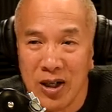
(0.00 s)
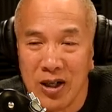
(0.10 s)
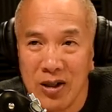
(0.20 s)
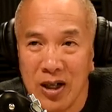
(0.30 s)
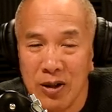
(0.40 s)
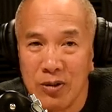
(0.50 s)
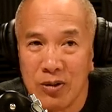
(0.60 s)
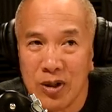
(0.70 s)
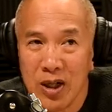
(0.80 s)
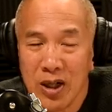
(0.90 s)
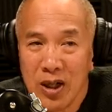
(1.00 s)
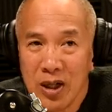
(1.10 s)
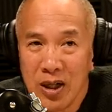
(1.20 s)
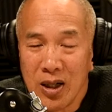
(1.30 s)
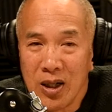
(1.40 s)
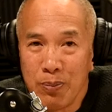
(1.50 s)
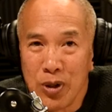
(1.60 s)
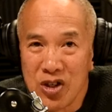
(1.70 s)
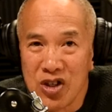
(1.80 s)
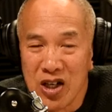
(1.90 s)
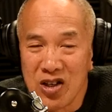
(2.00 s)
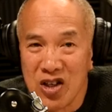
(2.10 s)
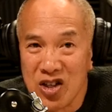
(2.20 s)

It it it puts things